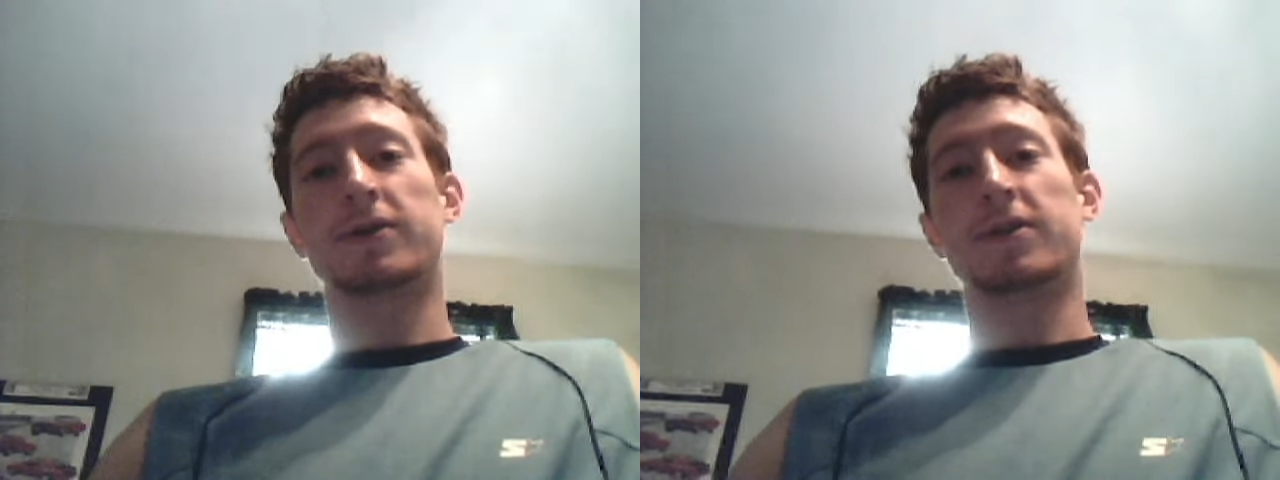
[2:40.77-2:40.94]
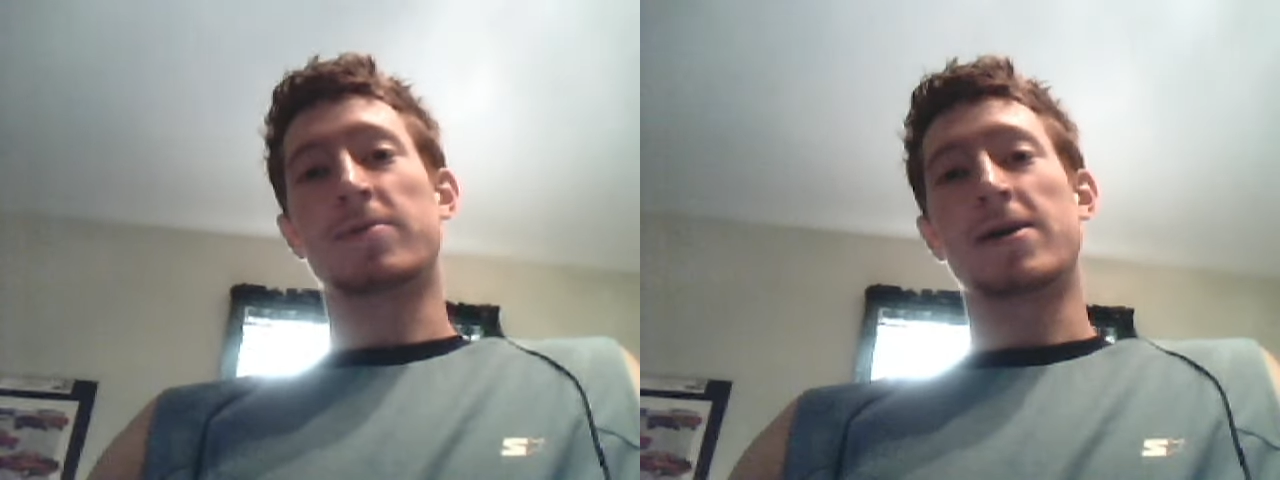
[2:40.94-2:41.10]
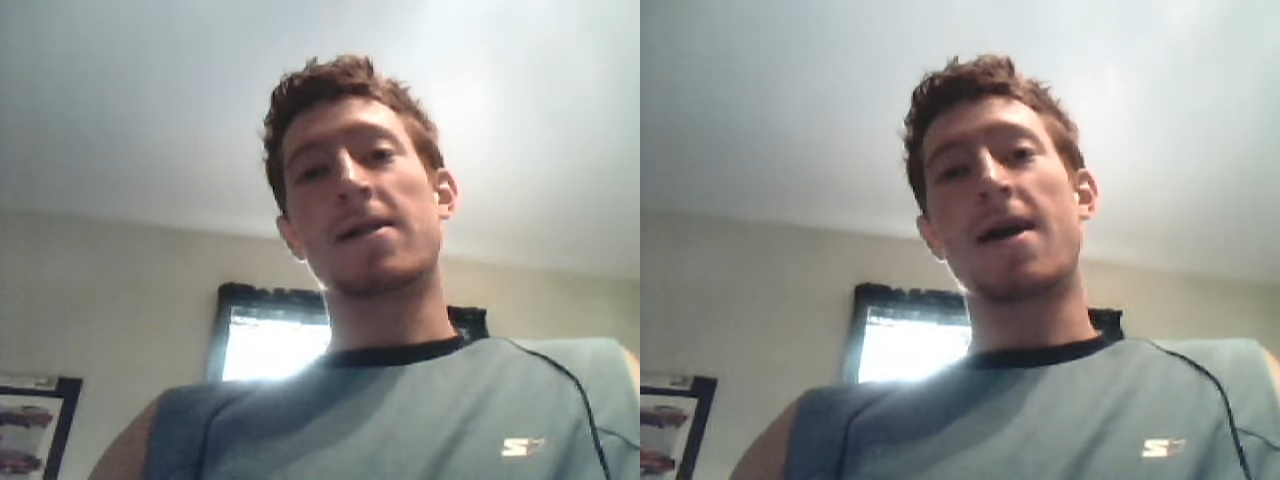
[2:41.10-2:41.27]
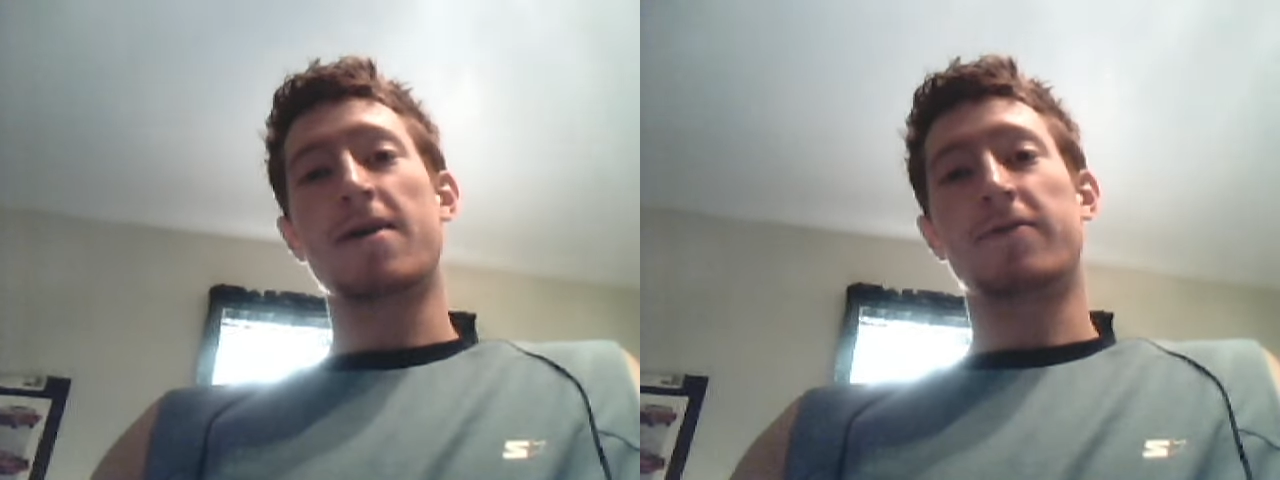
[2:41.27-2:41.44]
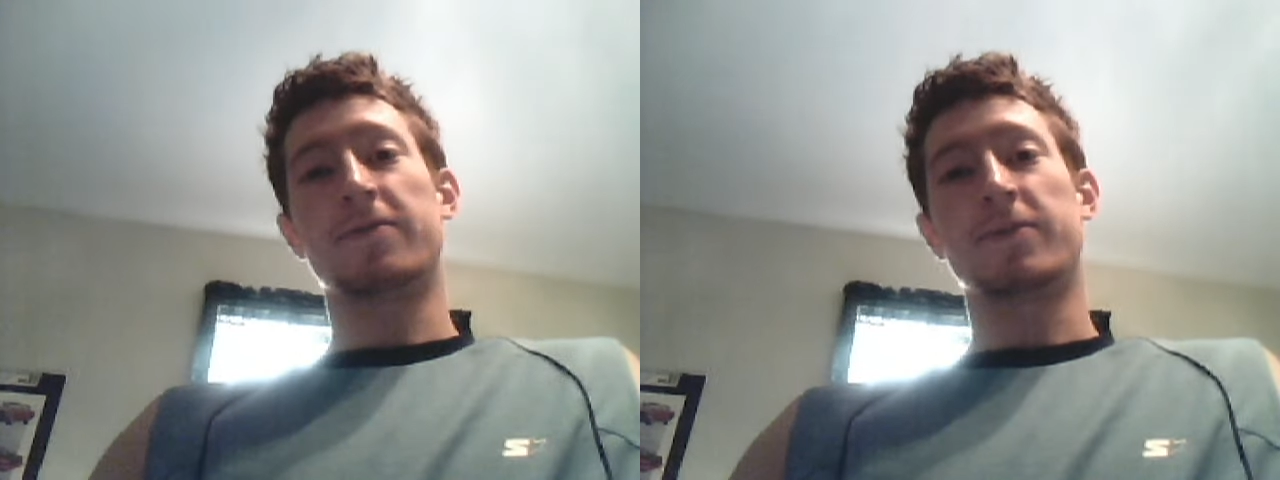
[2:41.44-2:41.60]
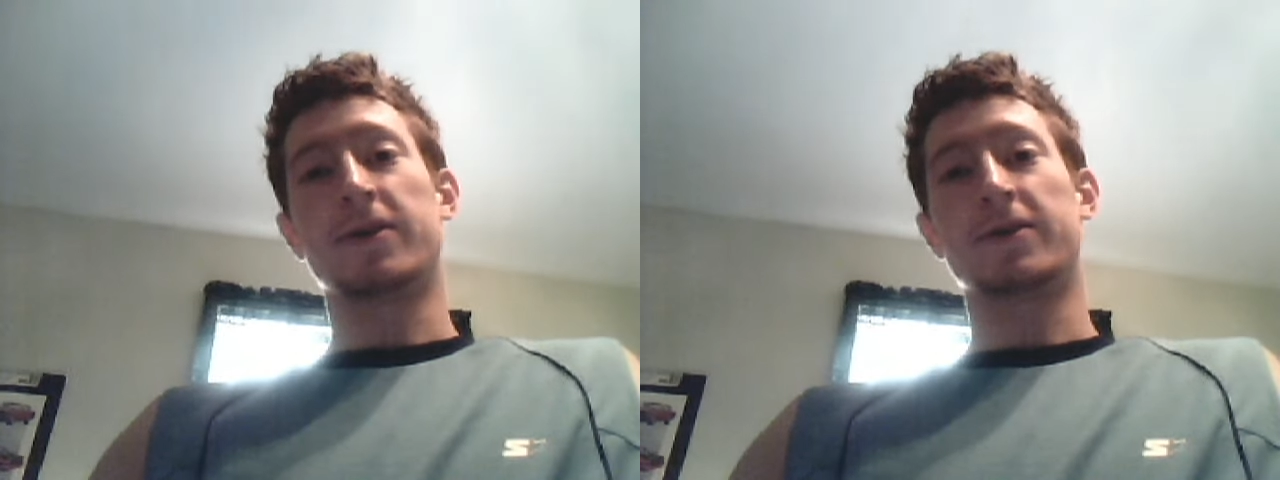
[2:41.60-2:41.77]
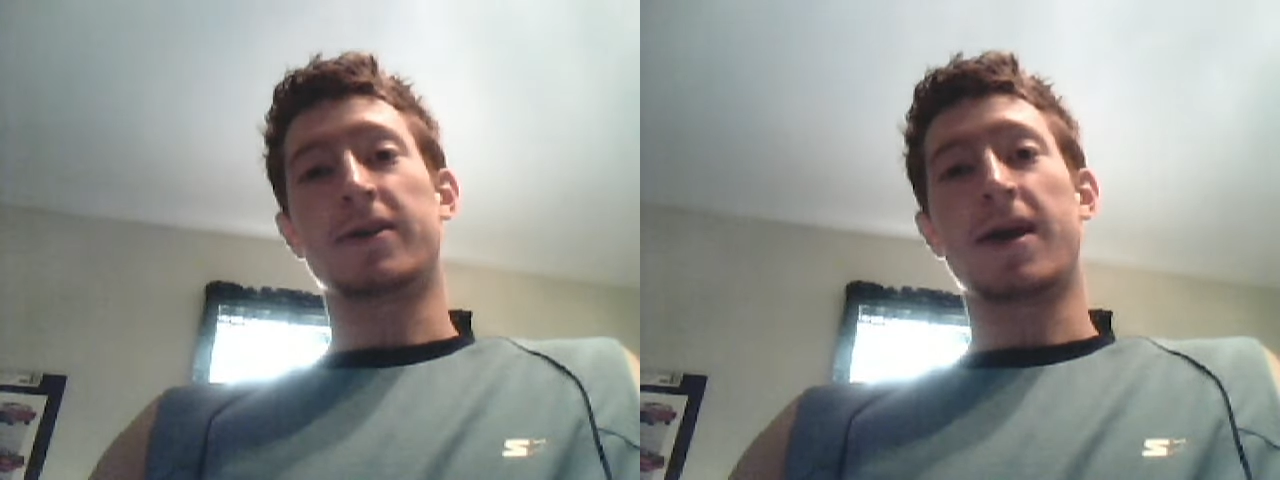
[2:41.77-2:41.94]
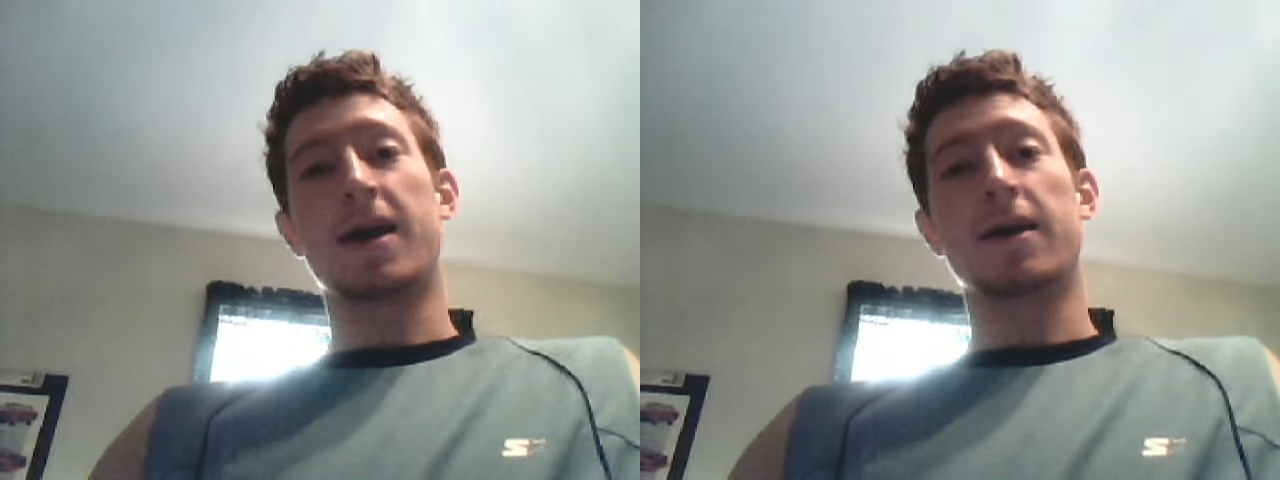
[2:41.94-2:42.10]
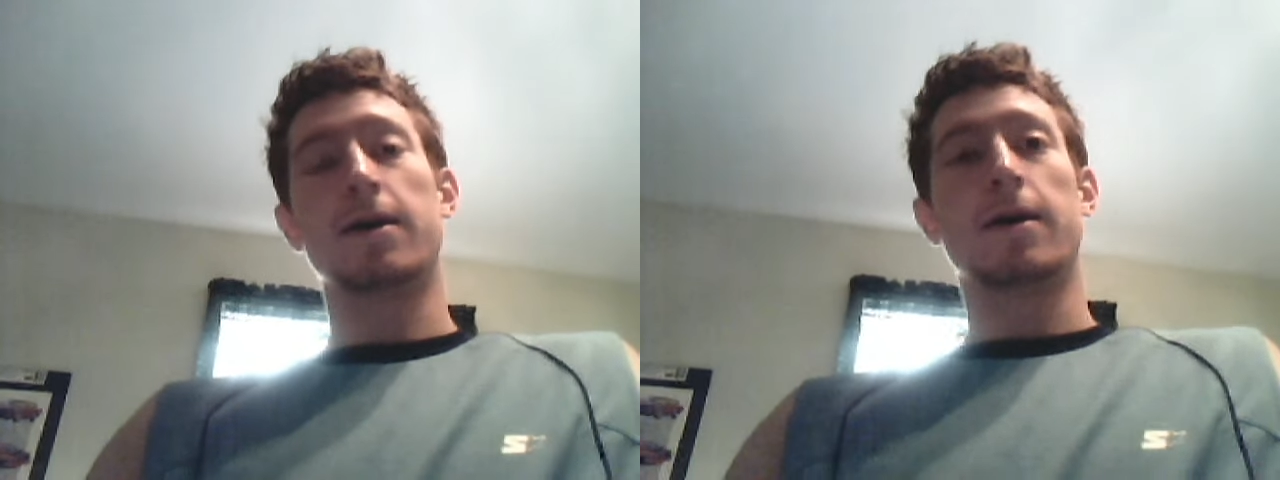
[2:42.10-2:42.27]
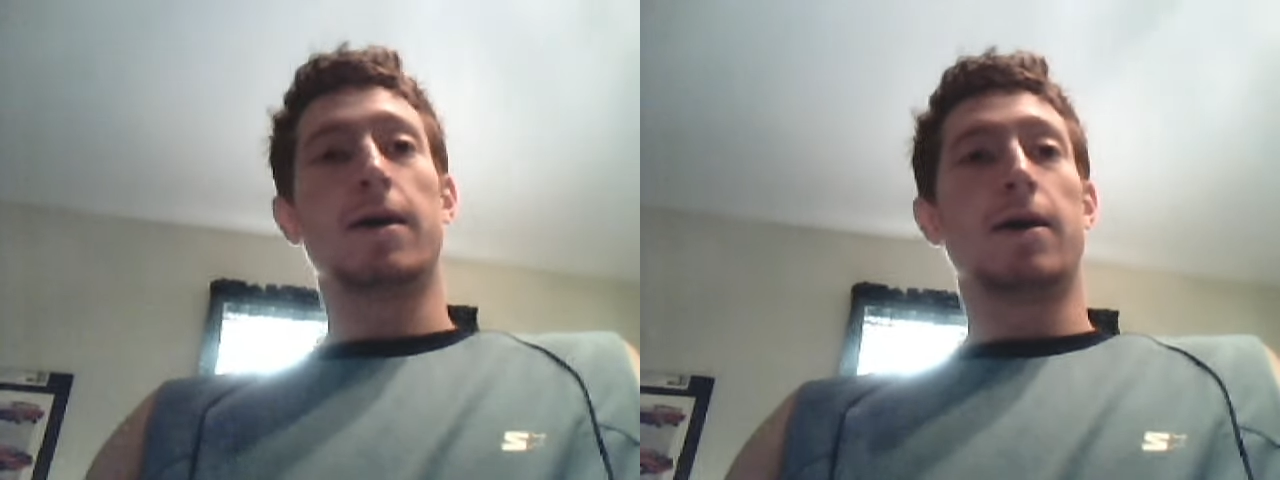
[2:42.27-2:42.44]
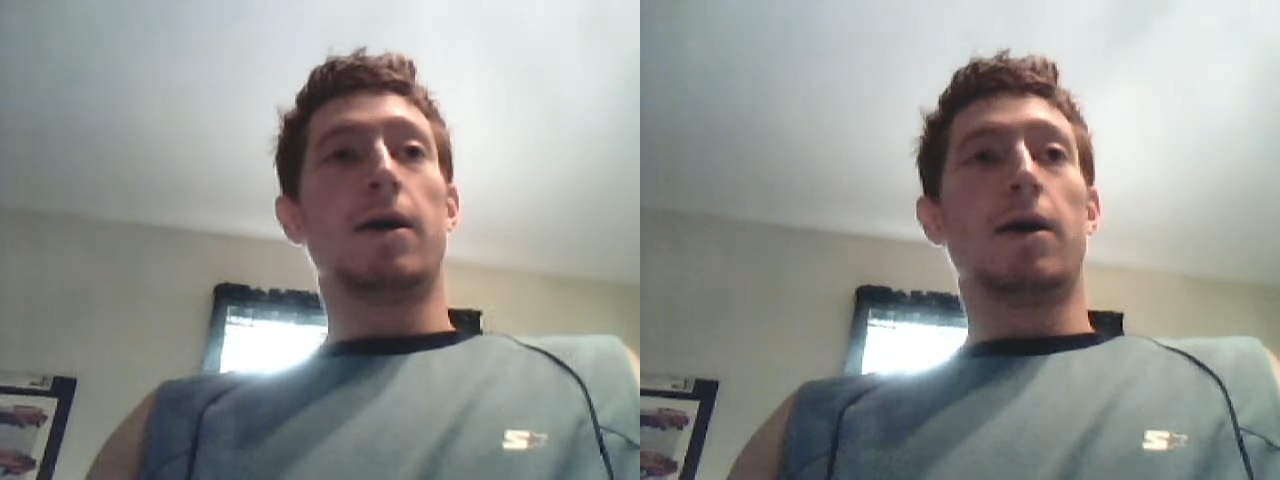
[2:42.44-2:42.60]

for the rest of my life, I'm going to say,